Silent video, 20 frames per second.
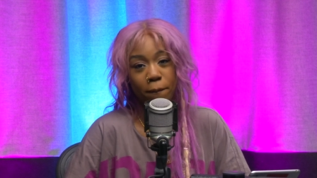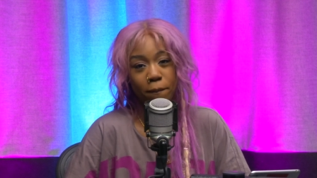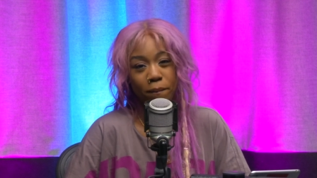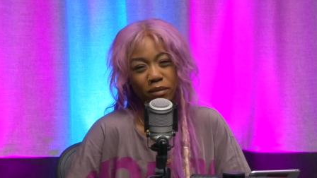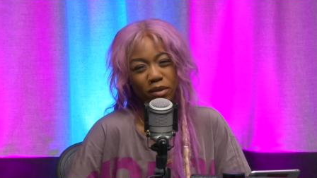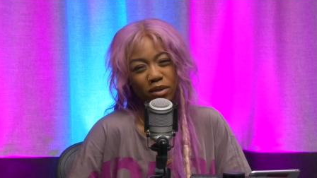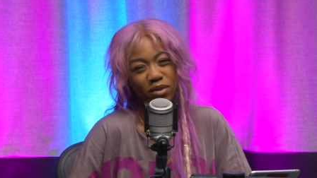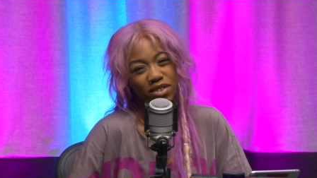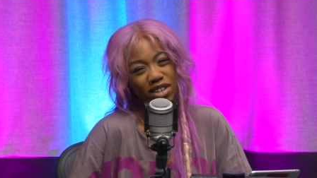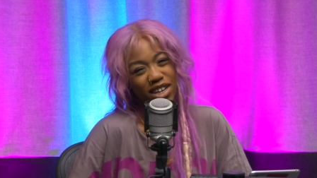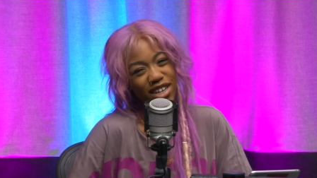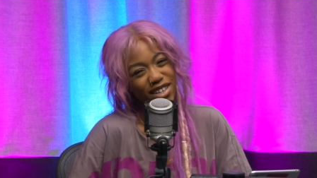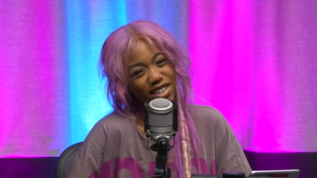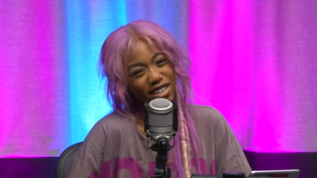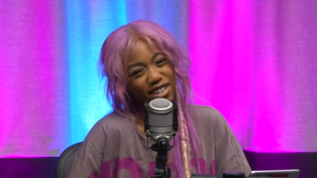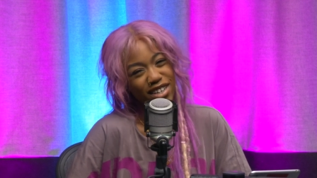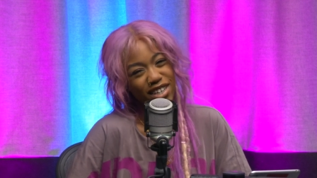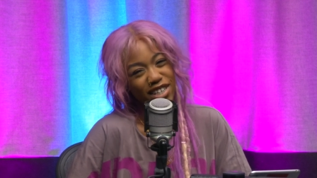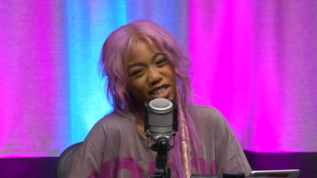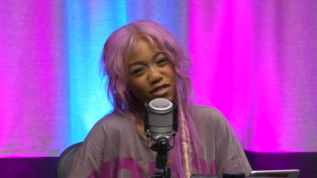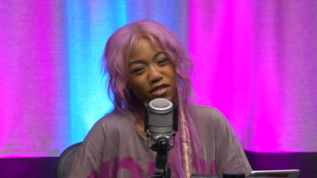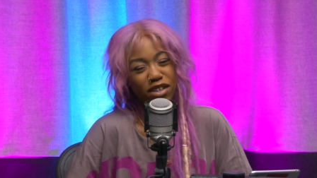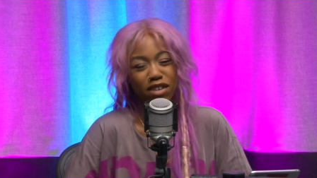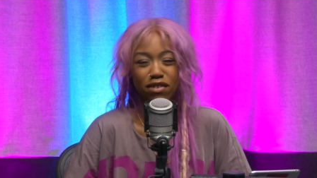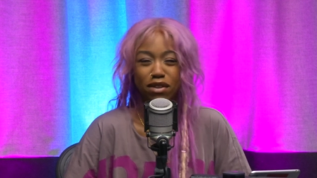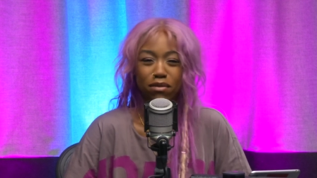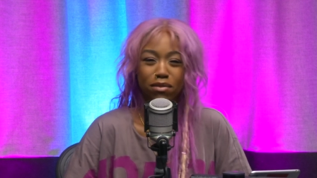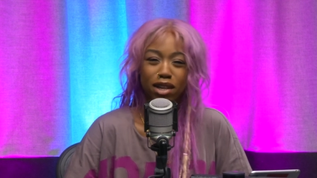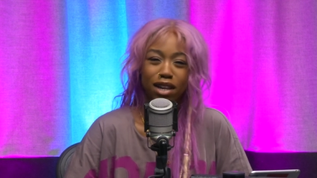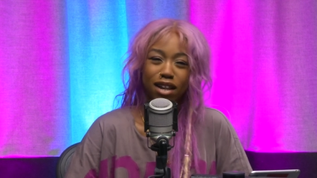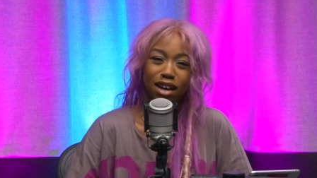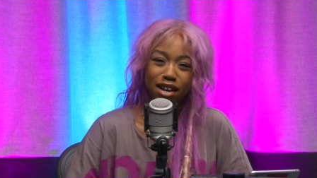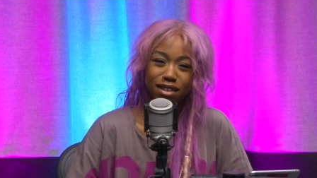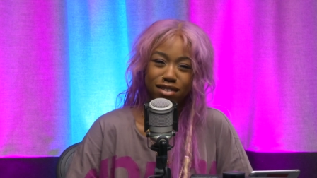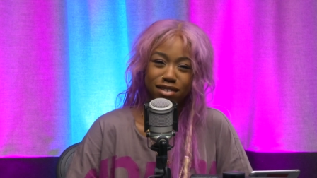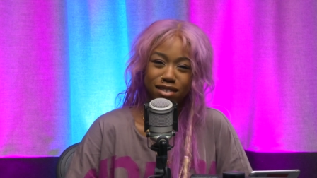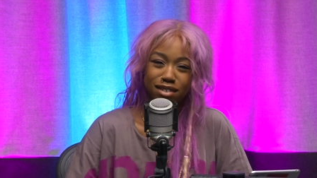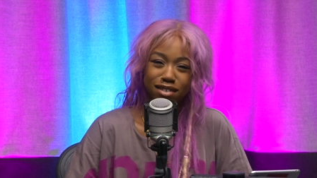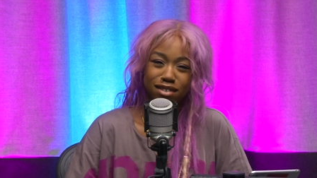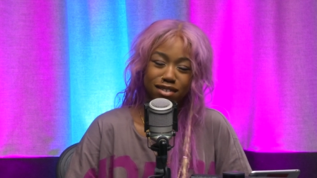though technically you've given him the
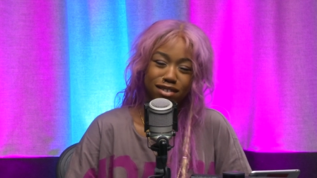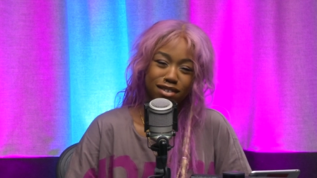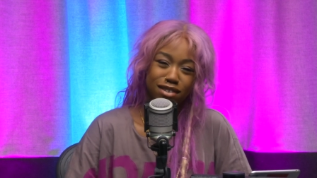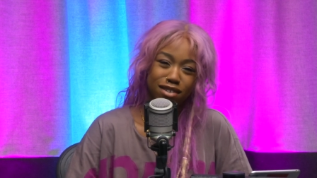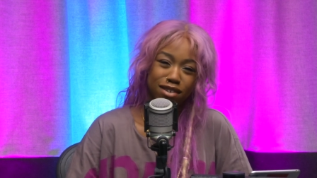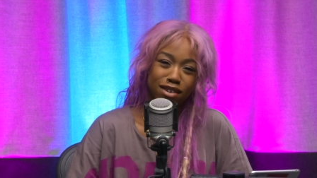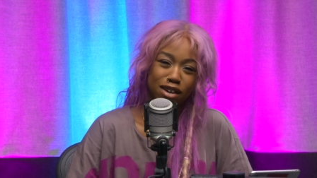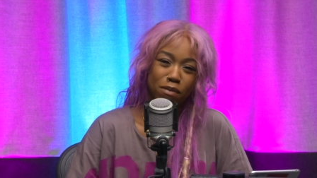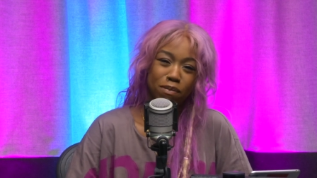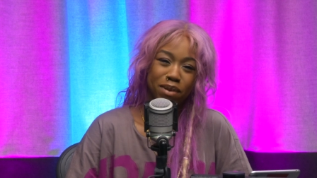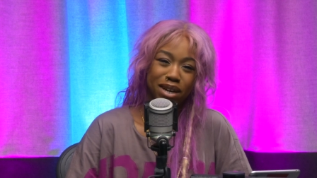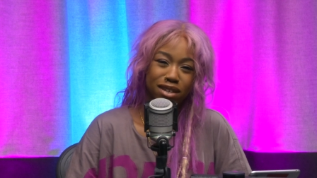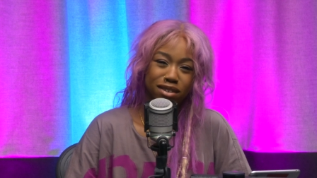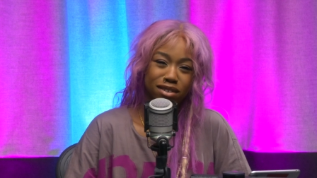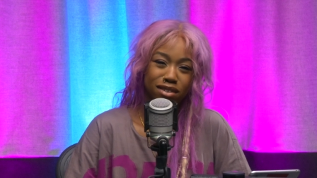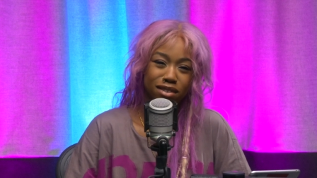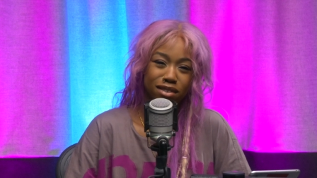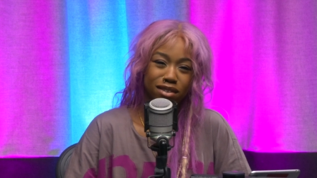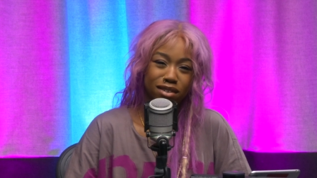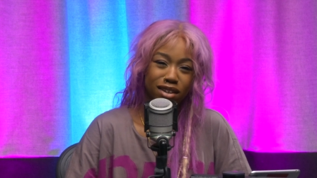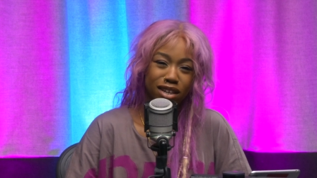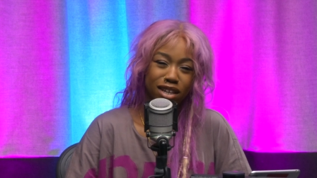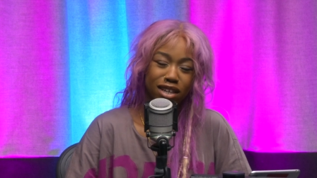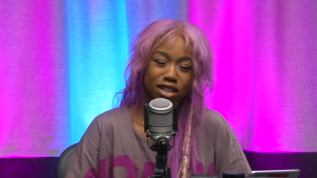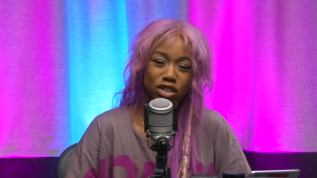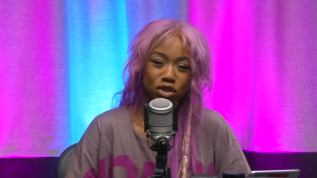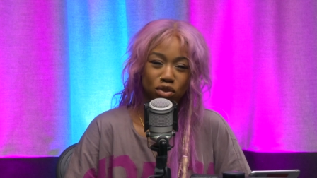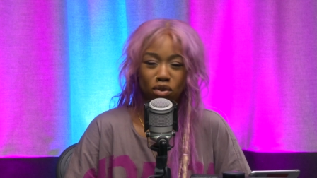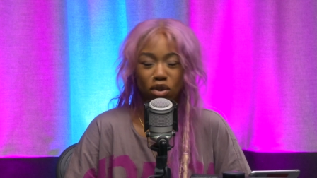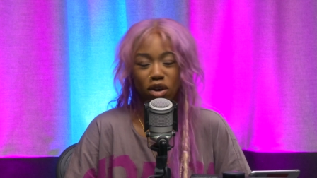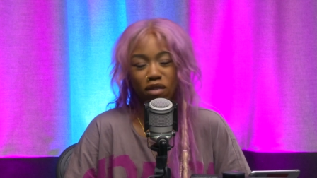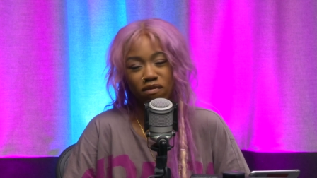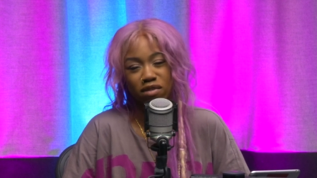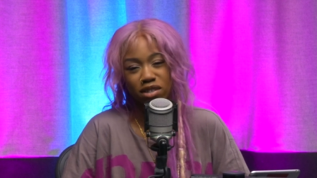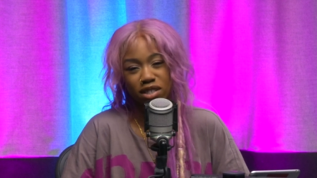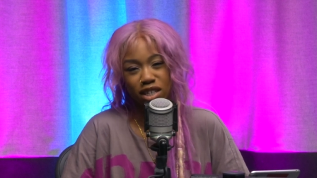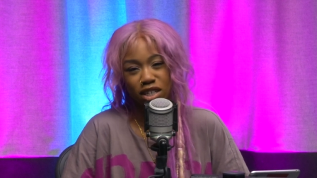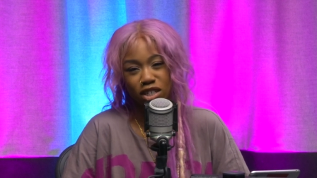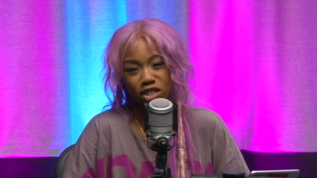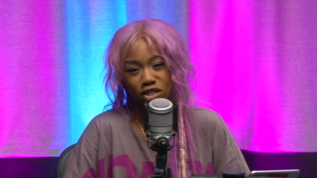license to abandon the initial
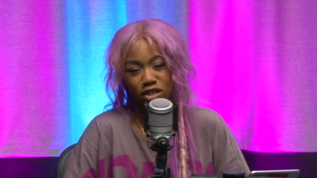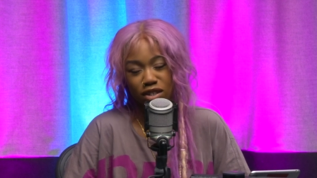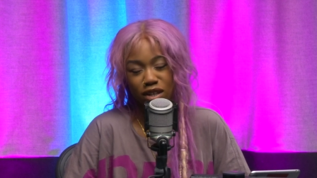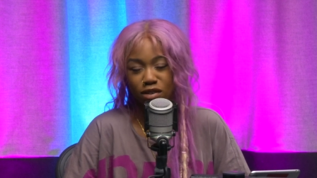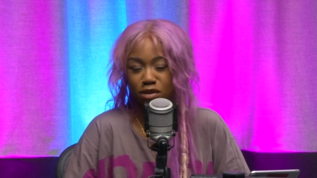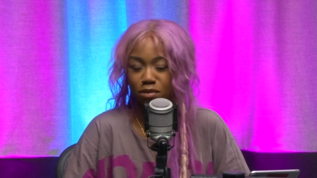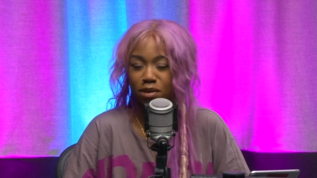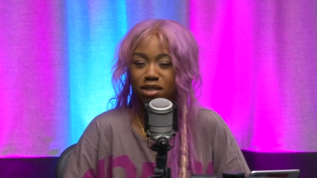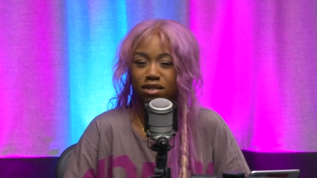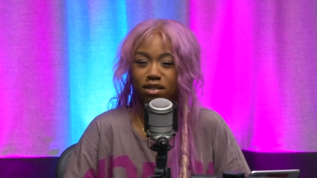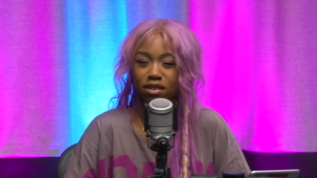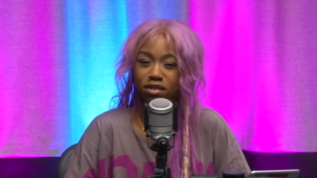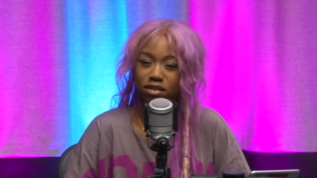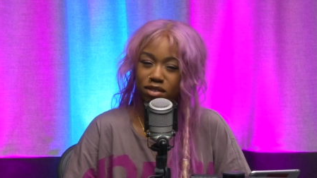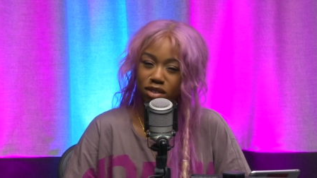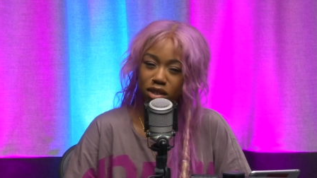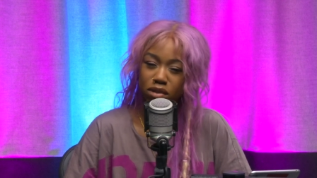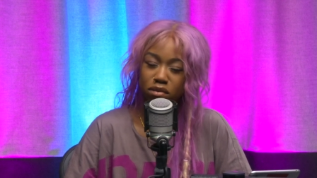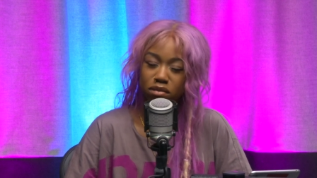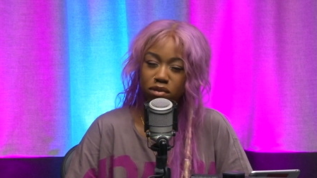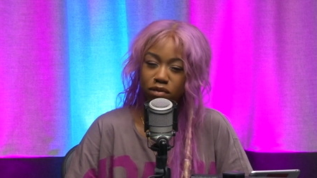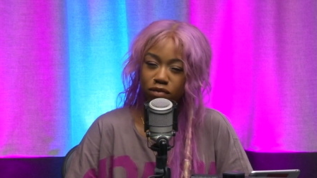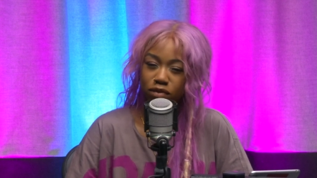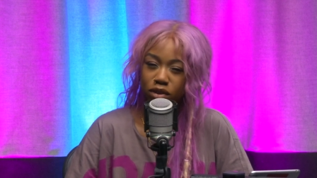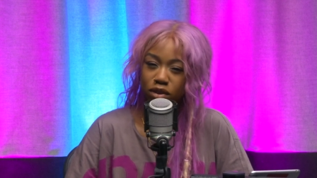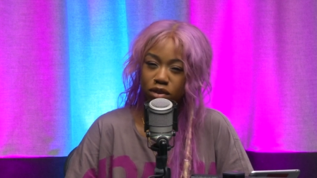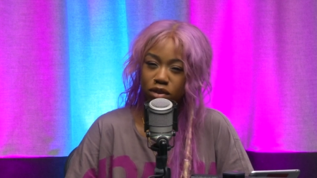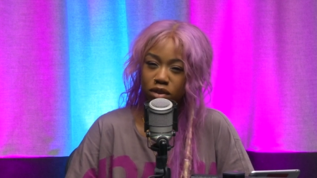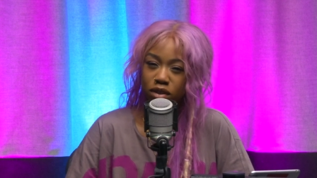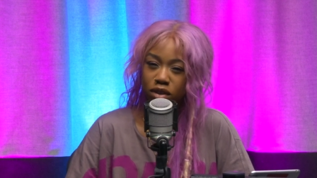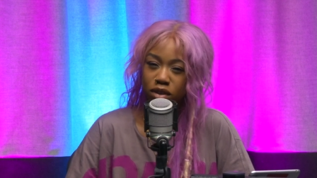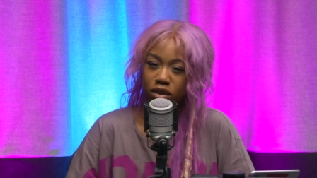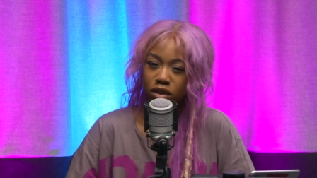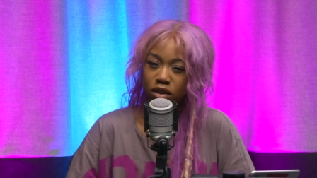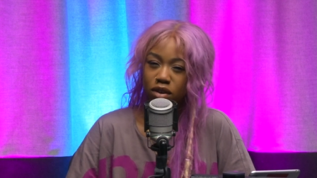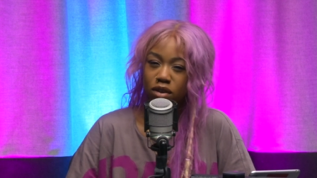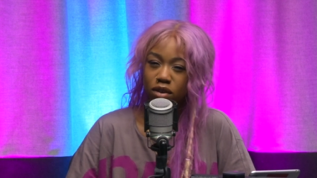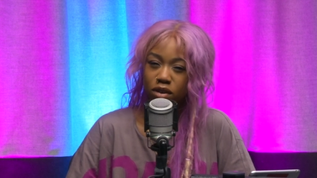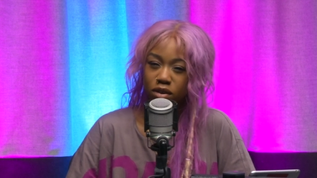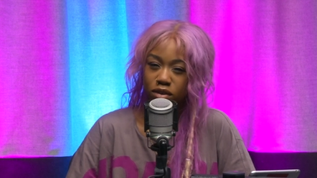conversation he was meant to continue with you
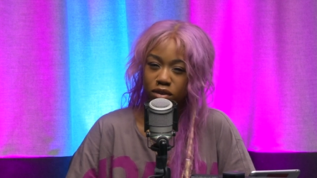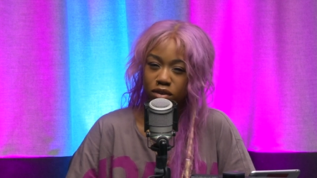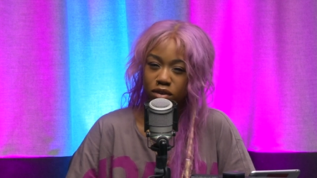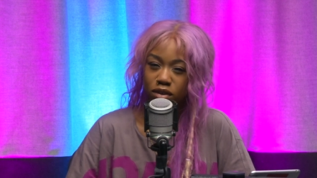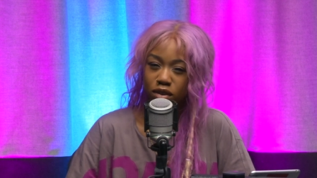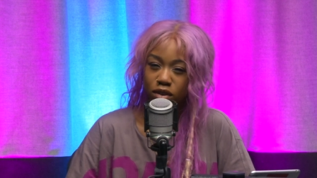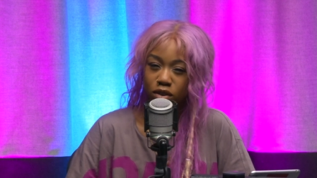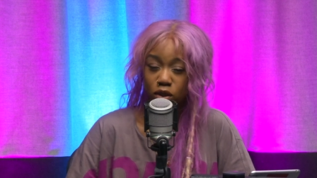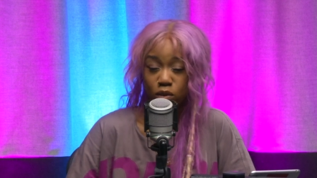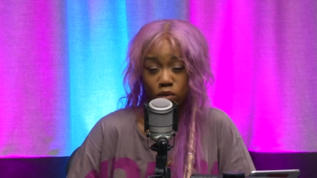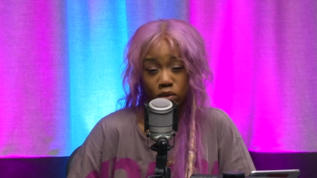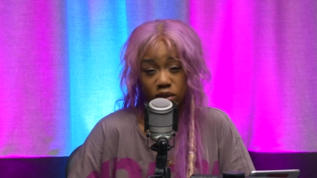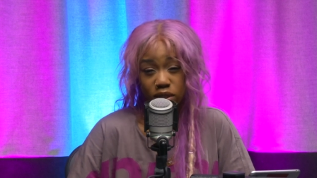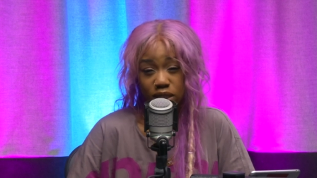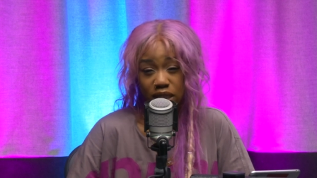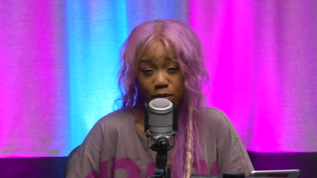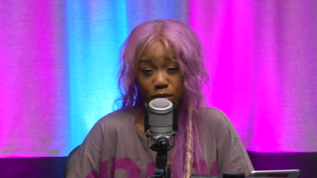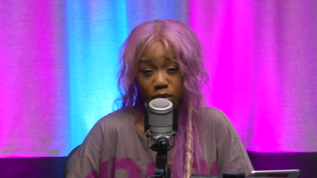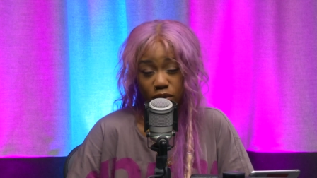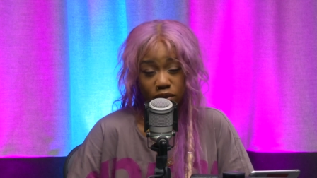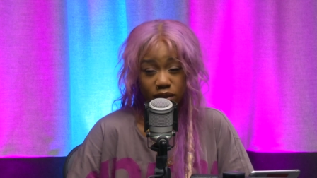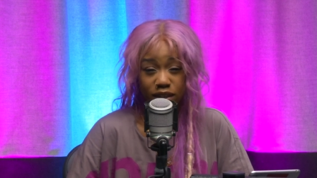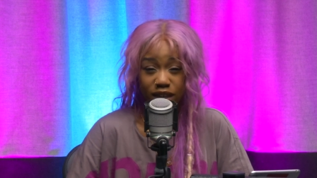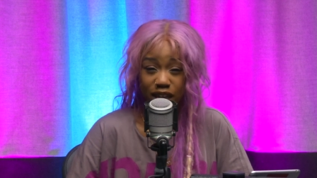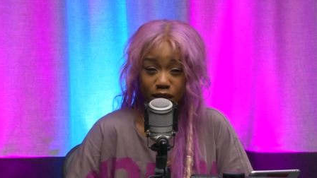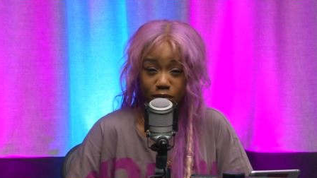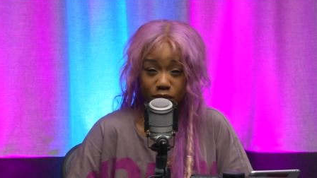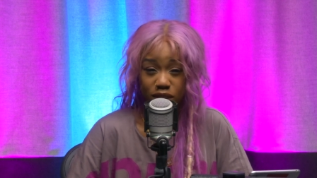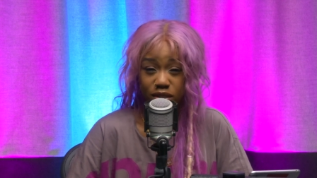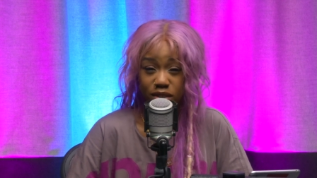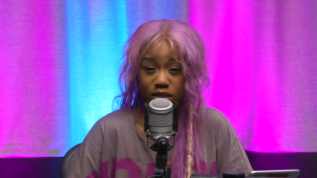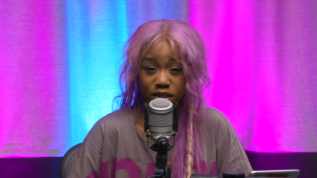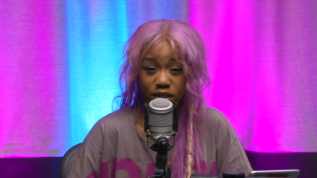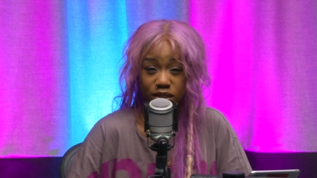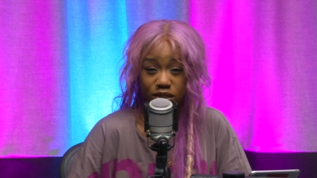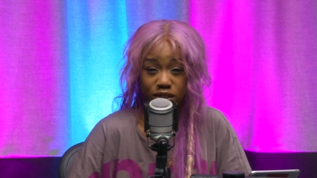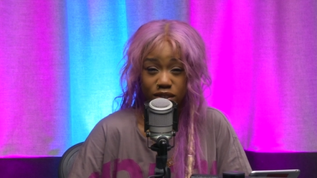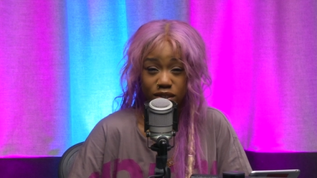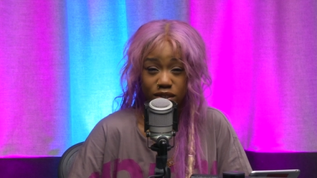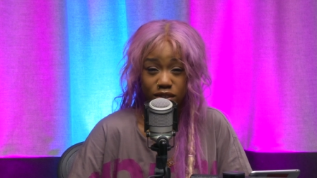on the WhatsApp or the
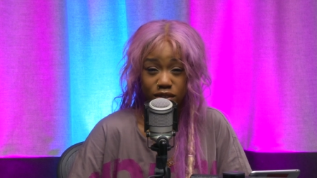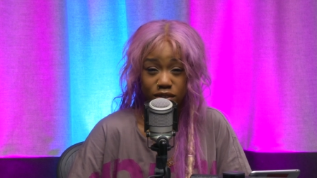iMessage.